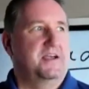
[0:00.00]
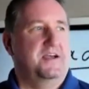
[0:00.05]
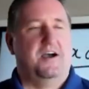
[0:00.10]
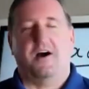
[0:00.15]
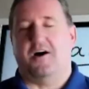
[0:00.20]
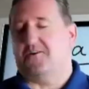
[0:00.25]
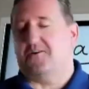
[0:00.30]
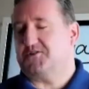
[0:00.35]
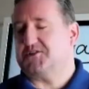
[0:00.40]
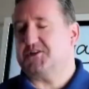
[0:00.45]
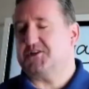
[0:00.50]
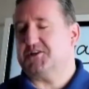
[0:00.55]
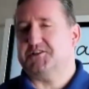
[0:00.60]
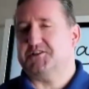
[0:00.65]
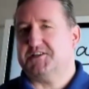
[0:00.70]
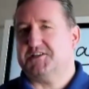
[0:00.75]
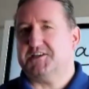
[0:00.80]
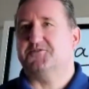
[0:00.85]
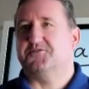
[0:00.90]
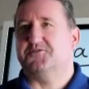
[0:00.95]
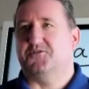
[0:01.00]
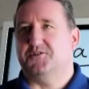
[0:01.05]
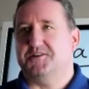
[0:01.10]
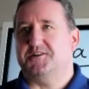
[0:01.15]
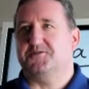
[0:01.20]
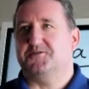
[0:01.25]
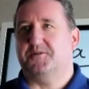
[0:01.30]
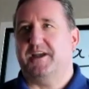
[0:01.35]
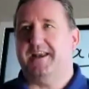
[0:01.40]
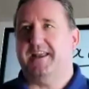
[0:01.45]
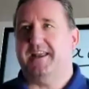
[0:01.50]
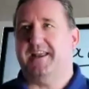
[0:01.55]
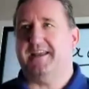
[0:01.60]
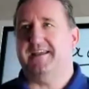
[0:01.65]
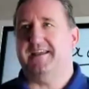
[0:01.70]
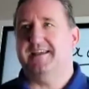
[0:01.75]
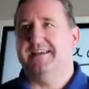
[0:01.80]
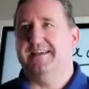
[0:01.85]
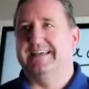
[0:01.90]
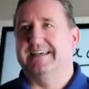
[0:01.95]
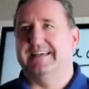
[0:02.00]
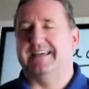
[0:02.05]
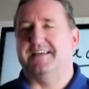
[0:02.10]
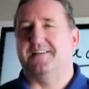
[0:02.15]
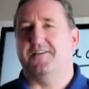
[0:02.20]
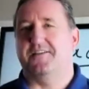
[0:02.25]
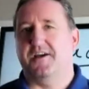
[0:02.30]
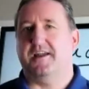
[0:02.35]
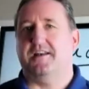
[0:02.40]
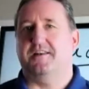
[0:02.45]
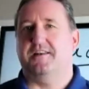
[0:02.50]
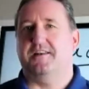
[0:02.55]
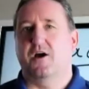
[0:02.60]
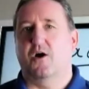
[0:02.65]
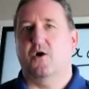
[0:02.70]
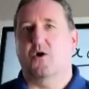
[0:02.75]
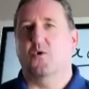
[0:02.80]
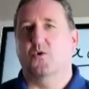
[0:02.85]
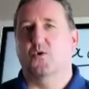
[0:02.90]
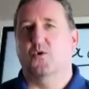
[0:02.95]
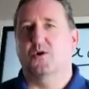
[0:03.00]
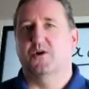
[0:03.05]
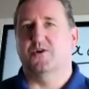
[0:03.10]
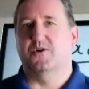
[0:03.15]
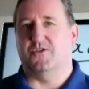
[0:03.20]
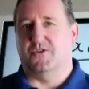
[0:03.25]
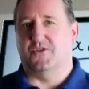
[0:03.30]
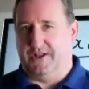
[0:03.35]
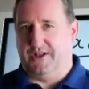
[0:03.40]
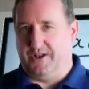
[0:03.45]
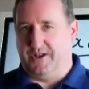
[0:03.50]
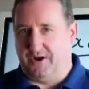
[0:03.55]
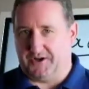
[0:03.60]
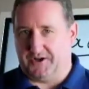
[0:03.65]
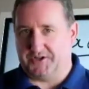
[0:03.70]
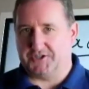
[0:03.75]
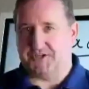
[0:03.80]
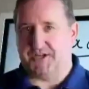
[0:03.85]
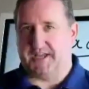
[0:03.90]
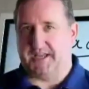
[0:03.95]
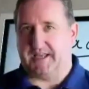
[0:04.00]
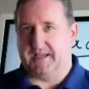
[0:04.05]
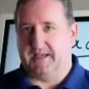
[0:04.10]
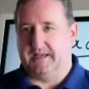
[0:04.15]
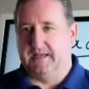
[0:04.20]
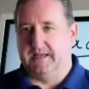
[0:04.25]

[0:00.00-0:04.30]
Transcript: are successful in trading, they know the logic.